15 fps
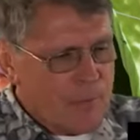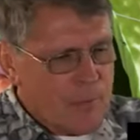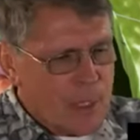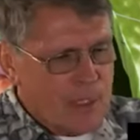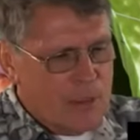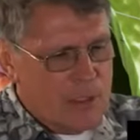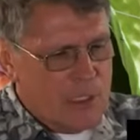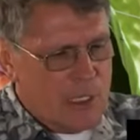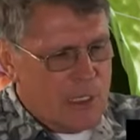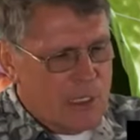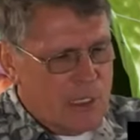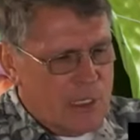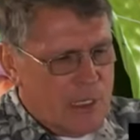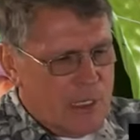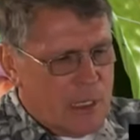He
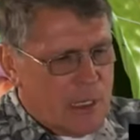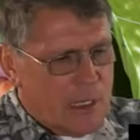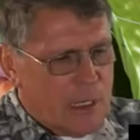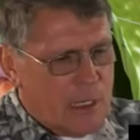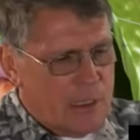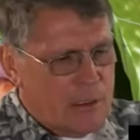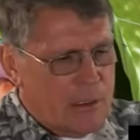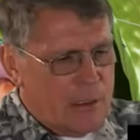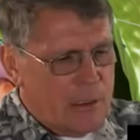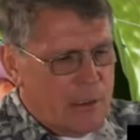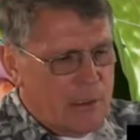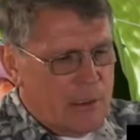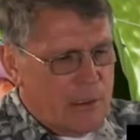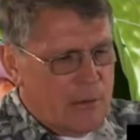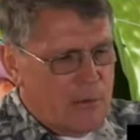said,
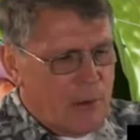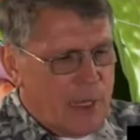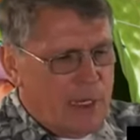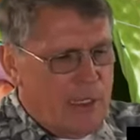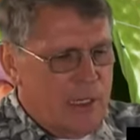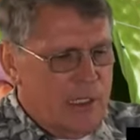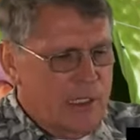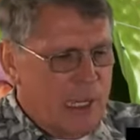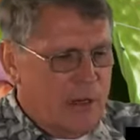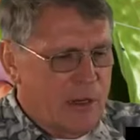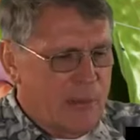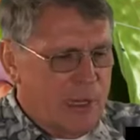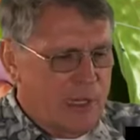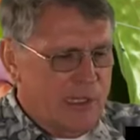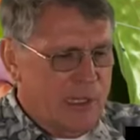why did the
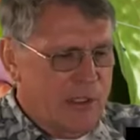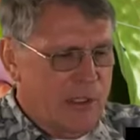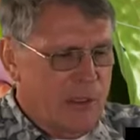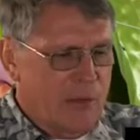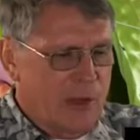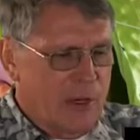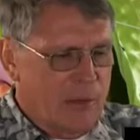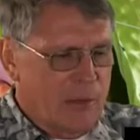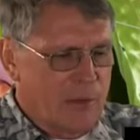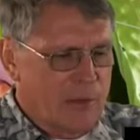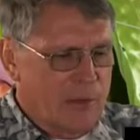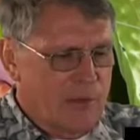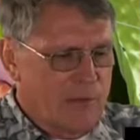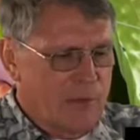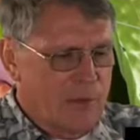designer make such
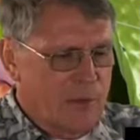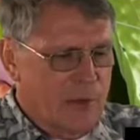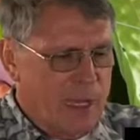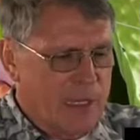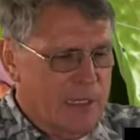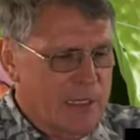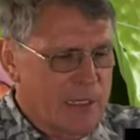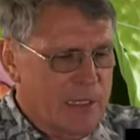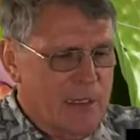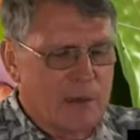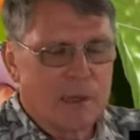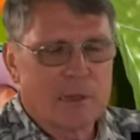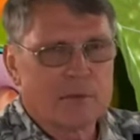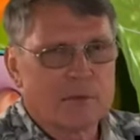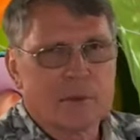incredible variety?
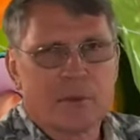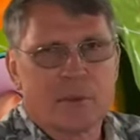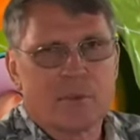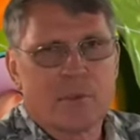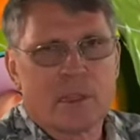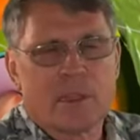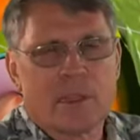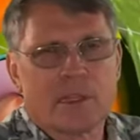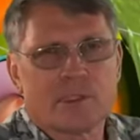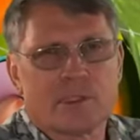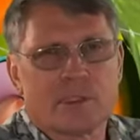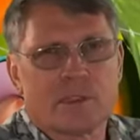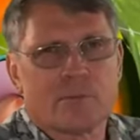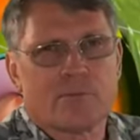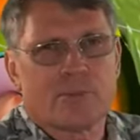To me, that's
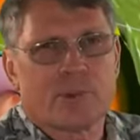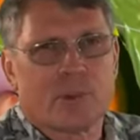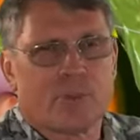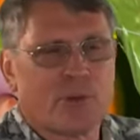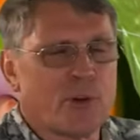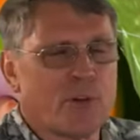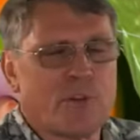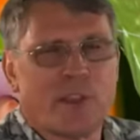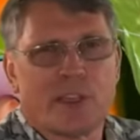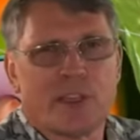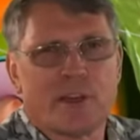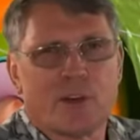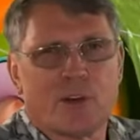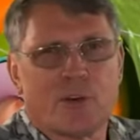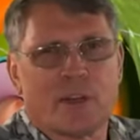to prove he
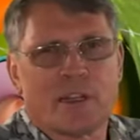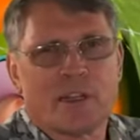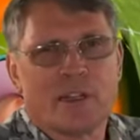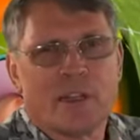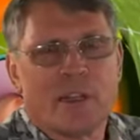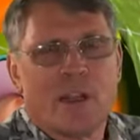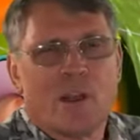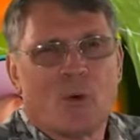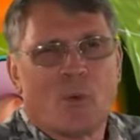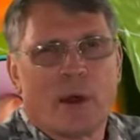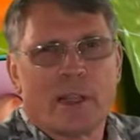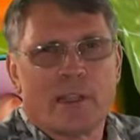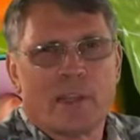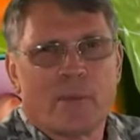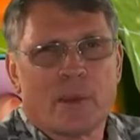can do it.
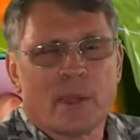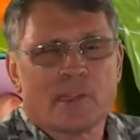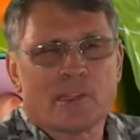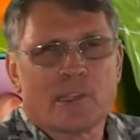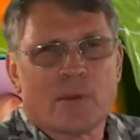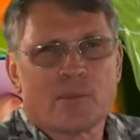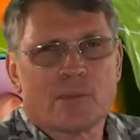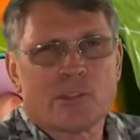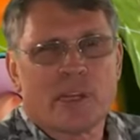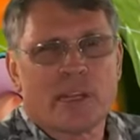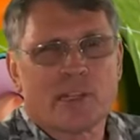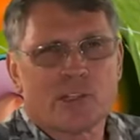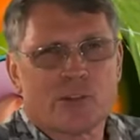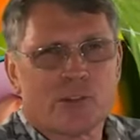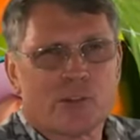Why did he make some
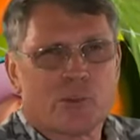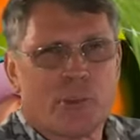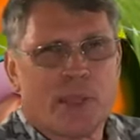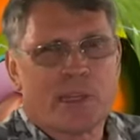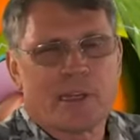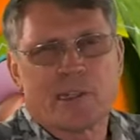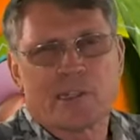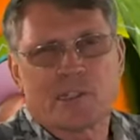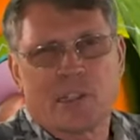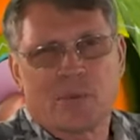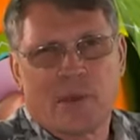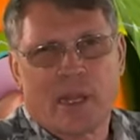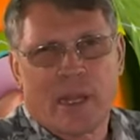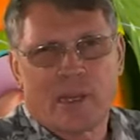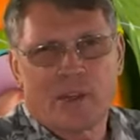snakes to spit and
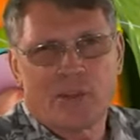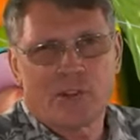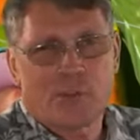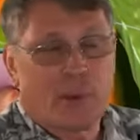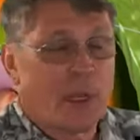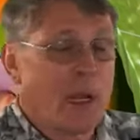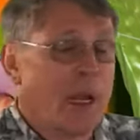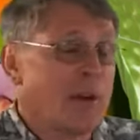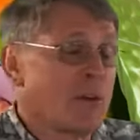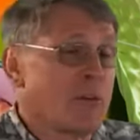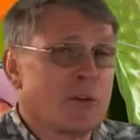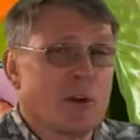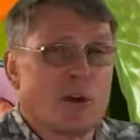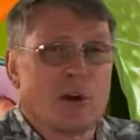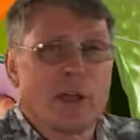some not to spit? I
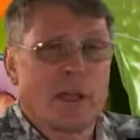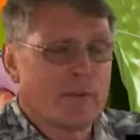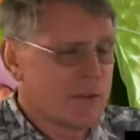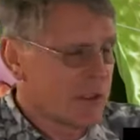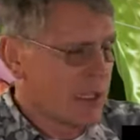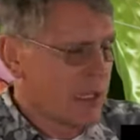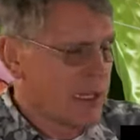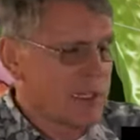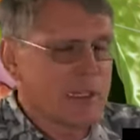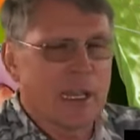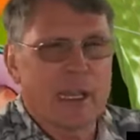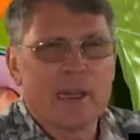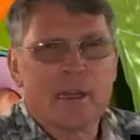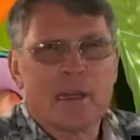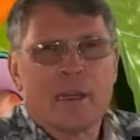don't know. I haven't studied
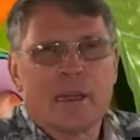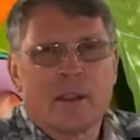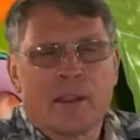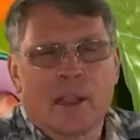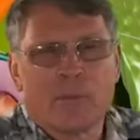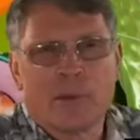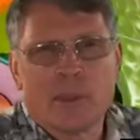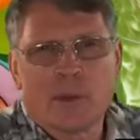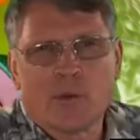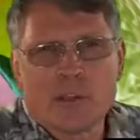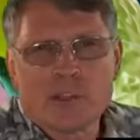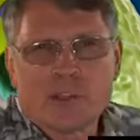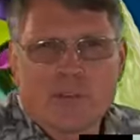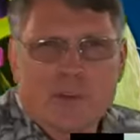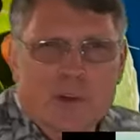that. That'd be a
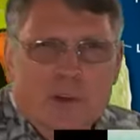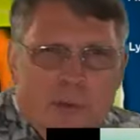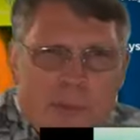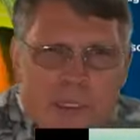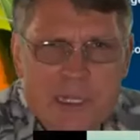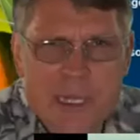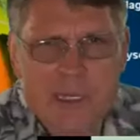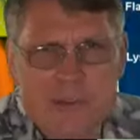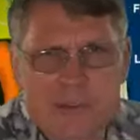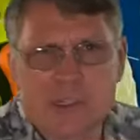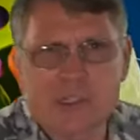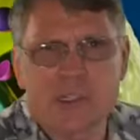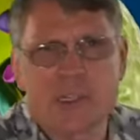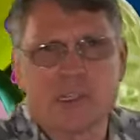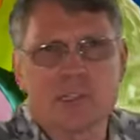question for a
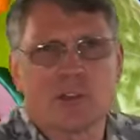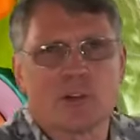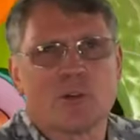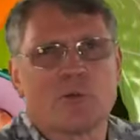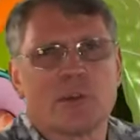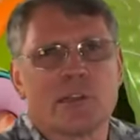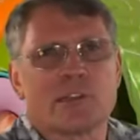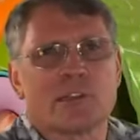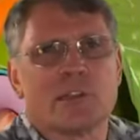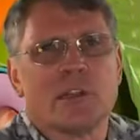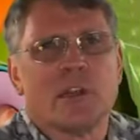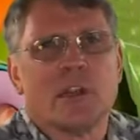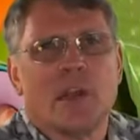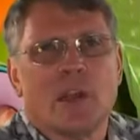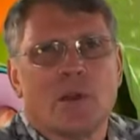herpetologist. Is there a reason?
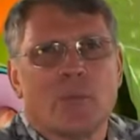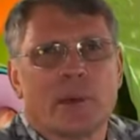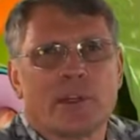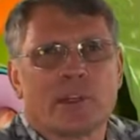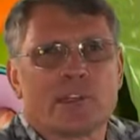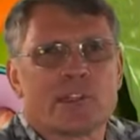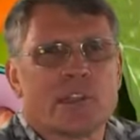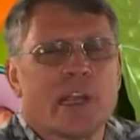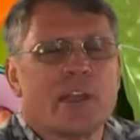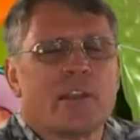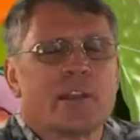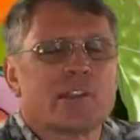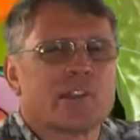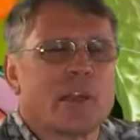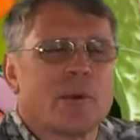But to say
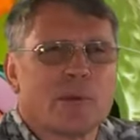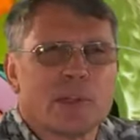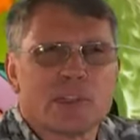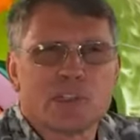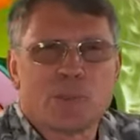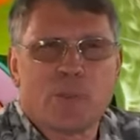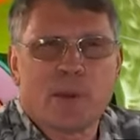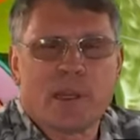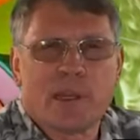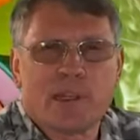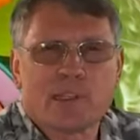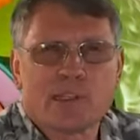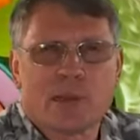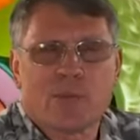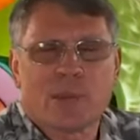that some can spit
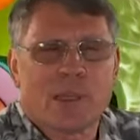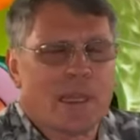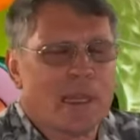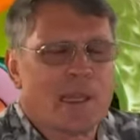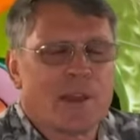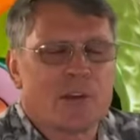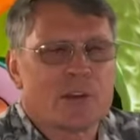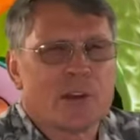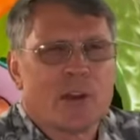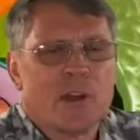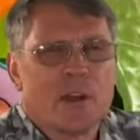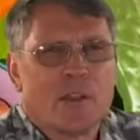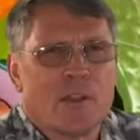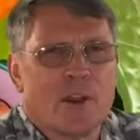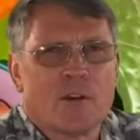and some can't,
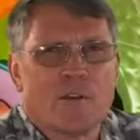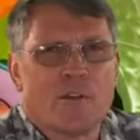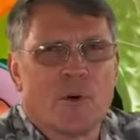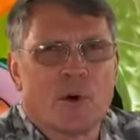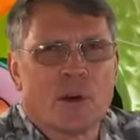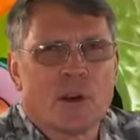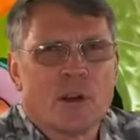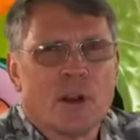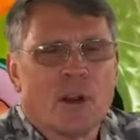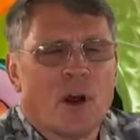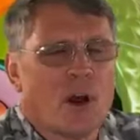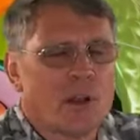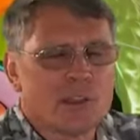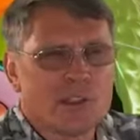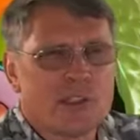therefore,
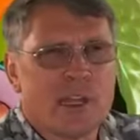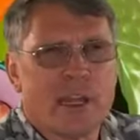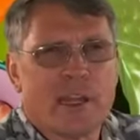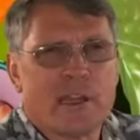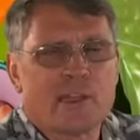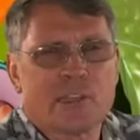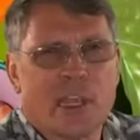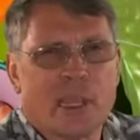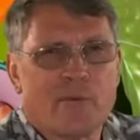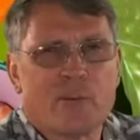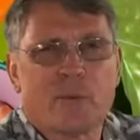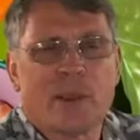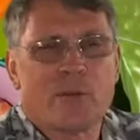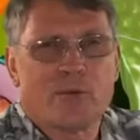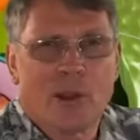all snakes came
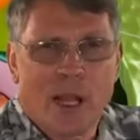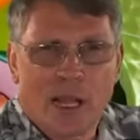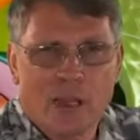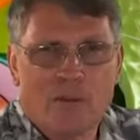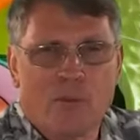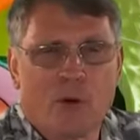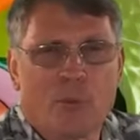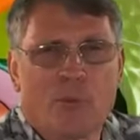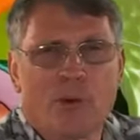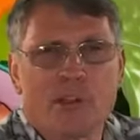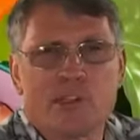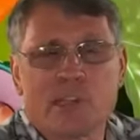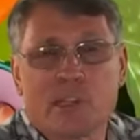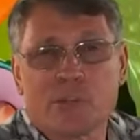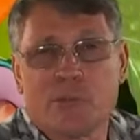from a rock
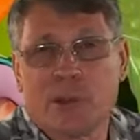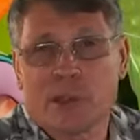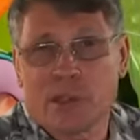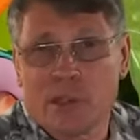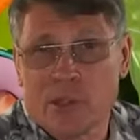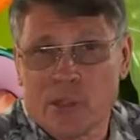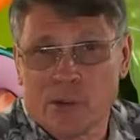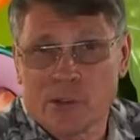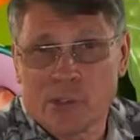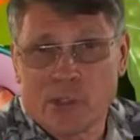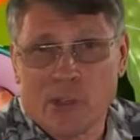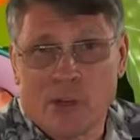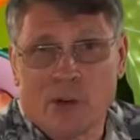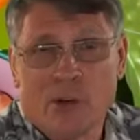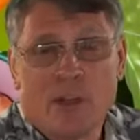4.6 billion years
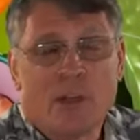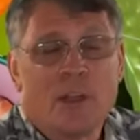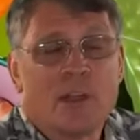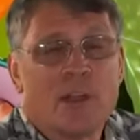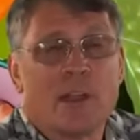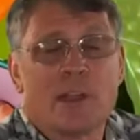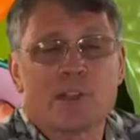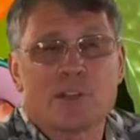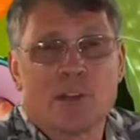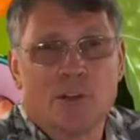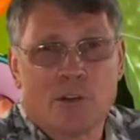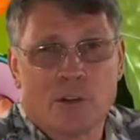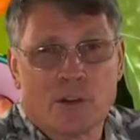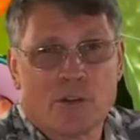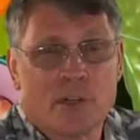ago is
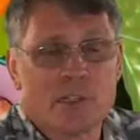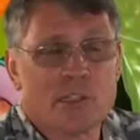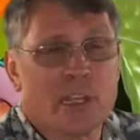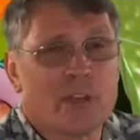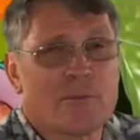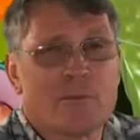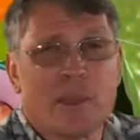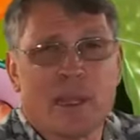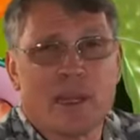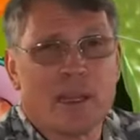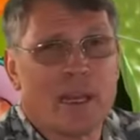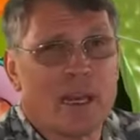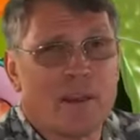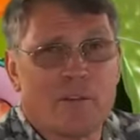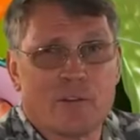ludicrous at
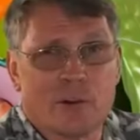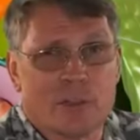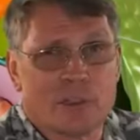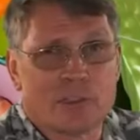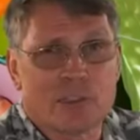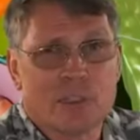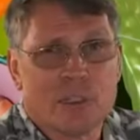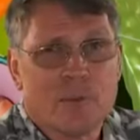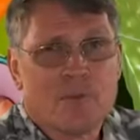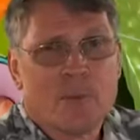many levels.